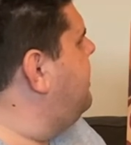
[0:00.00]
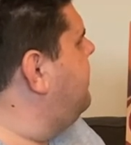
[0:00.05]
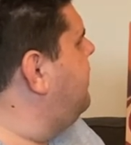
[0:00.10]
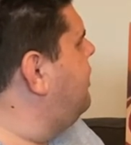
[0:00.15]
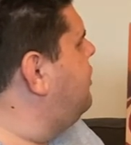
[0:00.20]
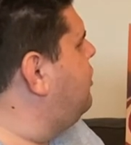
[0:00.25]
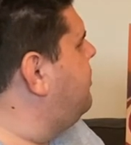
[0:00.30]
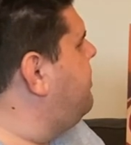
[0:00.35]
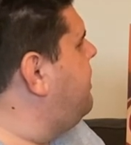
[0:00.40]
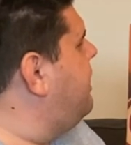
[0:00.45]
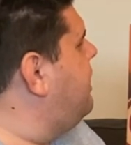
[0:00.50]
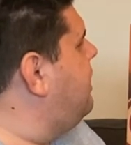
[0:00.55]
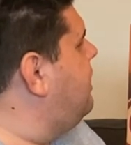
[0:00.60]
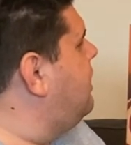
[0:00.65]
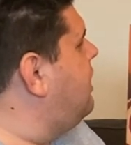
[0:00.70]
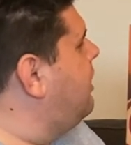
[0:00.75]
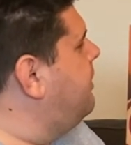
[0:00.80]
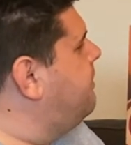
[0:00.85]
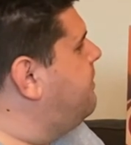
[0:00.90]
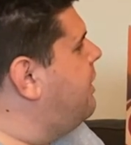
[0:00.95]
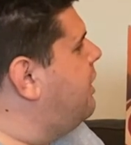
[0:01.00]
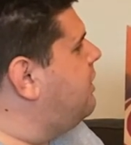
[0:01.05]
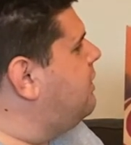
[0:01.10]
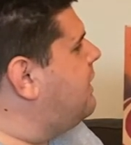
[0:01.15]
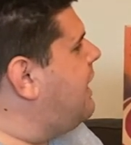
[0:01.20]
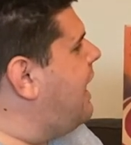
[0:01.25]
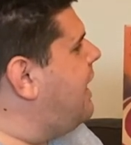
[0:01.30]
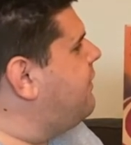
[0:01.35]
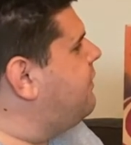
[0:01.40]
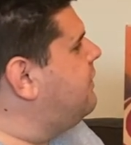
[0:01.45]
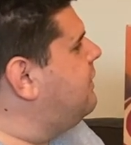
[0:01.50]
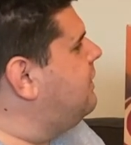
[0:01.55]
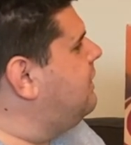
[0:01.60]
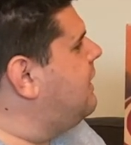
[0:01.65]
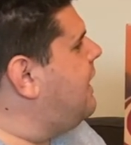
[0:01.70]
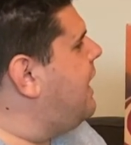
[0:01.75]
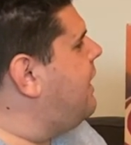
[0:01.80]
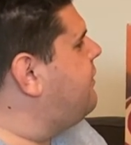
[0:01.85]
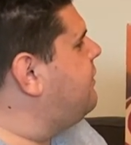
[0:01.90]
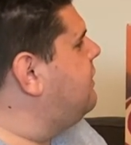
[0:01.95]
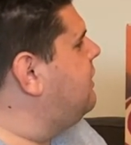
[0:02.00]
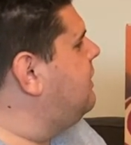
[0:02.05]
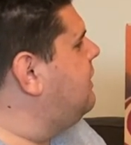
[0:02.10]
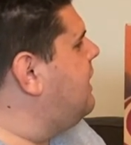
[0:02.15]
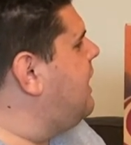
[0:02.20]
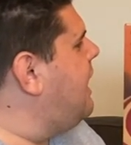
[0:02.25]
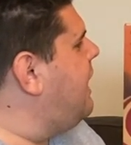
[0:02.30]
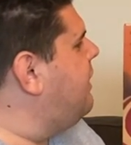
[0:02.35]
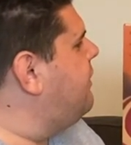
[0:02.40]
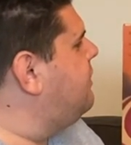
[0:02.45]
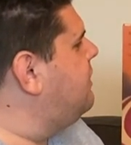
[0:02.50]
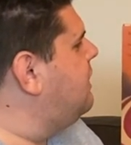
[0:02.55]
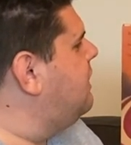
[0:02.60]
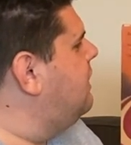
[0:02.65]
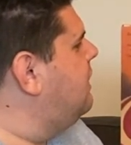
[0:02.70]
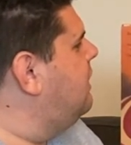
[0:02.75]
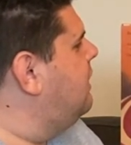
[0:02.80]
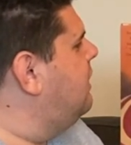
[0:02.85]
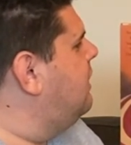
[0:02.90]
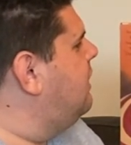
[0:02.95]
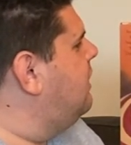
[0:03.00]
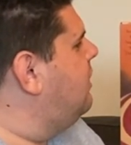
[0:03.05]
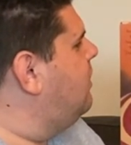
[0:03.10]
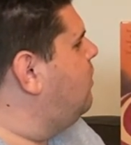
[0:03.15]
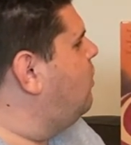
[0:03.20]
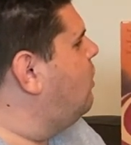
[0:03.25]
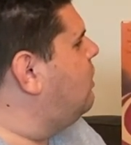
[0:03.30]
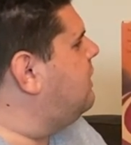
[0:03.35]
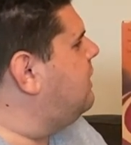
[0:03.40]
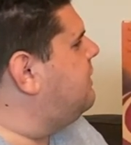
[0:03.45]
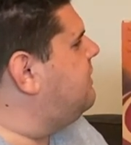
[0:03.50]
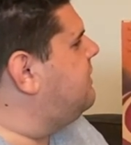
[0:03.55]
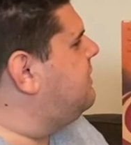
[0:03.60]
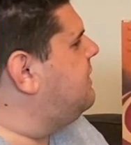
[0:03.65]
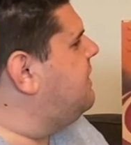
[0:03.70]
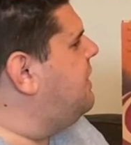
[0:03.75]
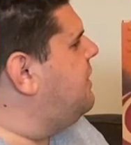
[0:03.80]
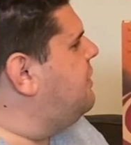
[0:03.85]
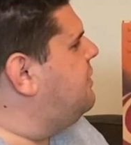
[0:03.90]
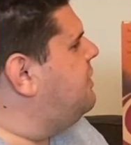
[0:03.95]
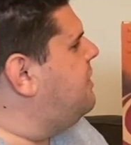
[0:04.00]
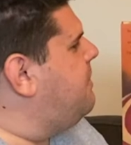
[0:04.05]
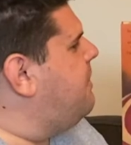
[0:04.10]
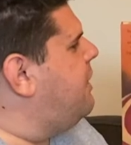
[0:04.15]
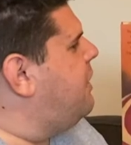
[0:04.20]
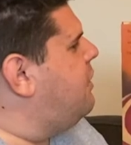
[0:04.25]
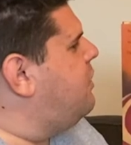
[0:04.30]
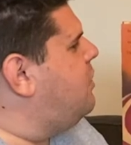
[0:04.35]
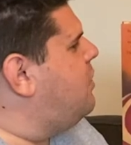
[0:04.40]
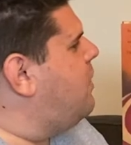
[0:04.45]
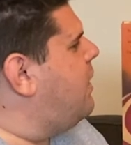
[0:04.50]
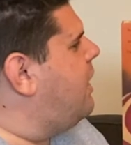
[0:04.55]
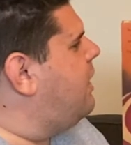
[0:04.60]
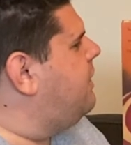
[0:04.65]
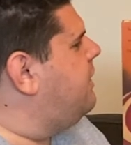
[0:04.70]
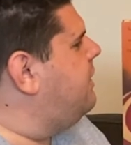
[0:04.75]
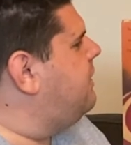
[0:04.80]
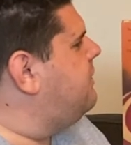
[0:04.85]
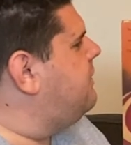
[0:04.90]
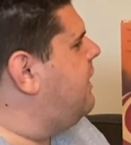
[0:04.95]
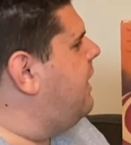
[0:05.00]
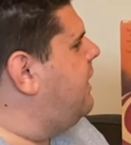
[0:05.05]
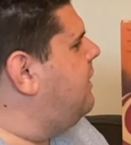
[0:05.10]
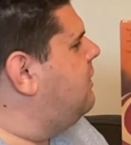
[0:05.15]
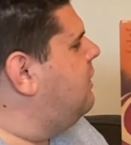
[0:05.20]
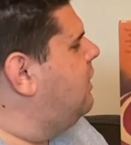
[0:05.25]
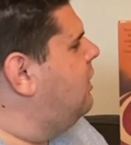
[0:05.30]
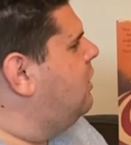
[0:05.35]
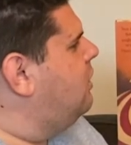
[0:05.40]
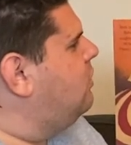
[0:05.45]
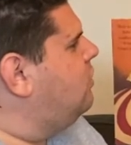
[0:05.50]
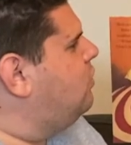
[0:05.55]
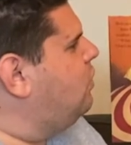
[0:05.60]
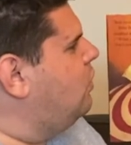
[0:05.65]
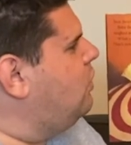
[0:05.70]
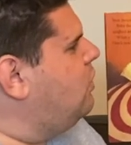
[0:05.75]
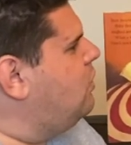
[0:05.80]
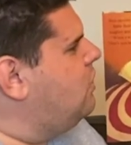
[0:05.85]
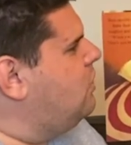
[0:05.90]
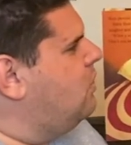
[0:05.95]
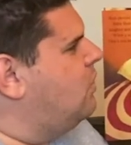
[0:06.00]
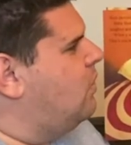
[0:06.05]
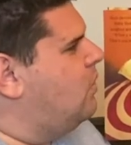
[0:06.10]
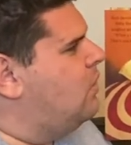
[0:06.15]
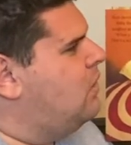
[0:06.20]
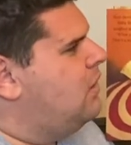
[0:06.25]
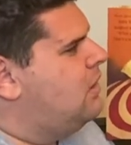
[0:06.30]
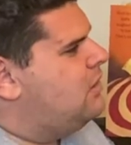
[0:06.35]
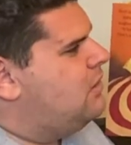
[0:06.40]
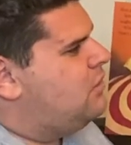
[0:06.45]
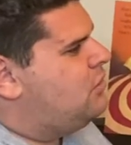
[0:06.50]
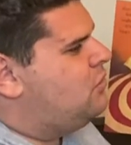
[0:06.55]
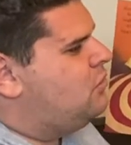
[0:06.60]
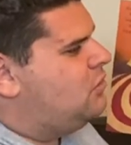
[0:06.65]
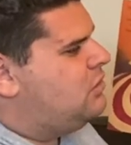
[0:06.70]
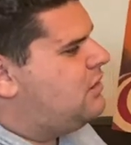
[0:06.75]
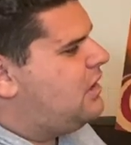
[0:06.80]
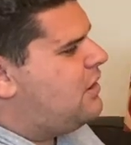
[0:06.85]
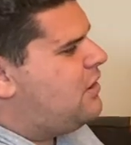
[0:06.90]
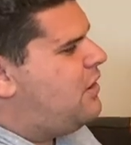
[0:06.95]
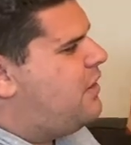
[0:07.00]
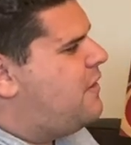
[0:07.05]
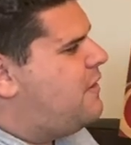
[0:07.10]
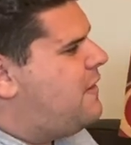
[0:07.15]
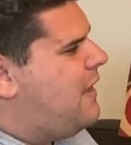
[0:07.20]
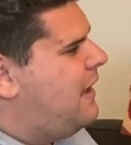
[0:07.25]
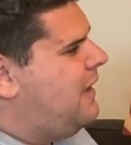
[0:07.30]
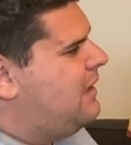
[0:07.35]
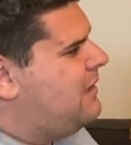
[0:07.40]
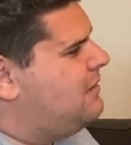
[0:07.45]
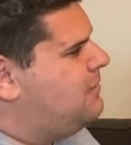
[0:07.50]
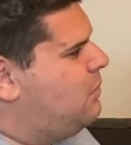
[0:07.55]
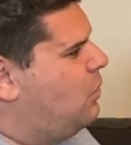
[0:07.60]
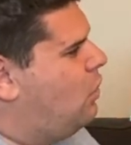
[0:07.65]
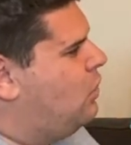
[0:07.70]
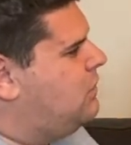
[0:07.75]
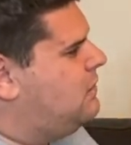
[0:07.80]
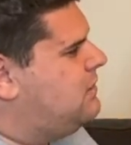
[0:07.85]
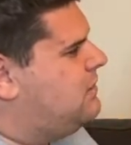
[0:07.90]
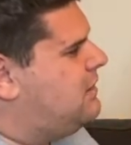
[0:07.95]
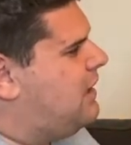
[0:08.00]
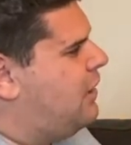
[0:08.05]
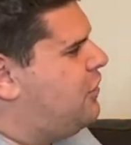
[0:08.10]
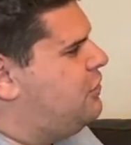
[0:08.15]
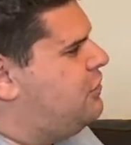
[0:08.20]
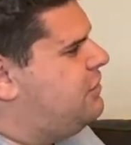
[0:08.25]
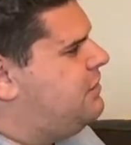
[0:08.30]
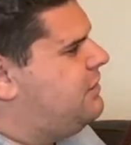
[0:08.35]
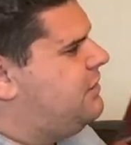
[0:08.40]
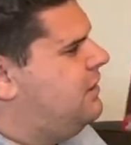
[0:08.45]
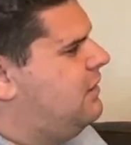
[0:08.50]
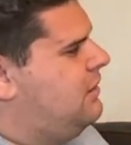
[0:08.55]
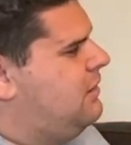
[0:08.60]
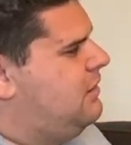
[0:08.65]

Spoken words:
and Little Bear and Young Bear laughed and laughed and laughed. What a scaredy bear you are, they said. Don't you know there's no such thing as monsters?